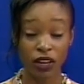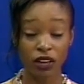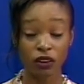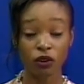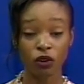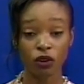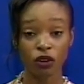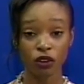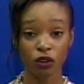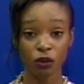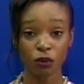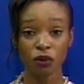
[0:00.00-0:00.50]

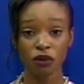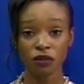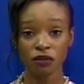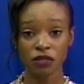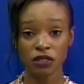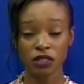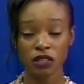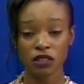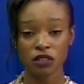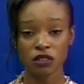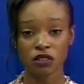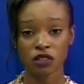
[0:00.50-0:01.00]
or you would have
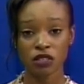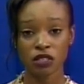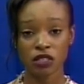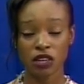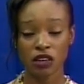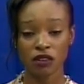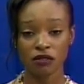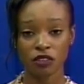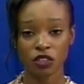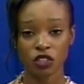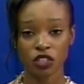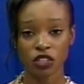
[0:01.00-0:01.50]
seen it on
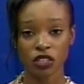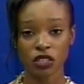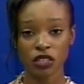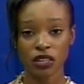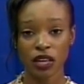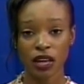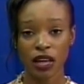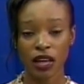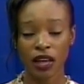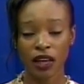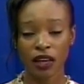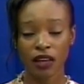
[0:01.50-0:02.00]
television,
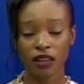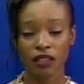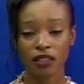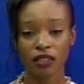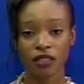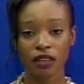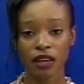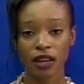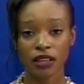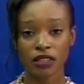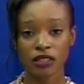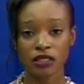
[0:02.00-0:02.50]

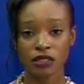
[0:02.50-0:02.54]
that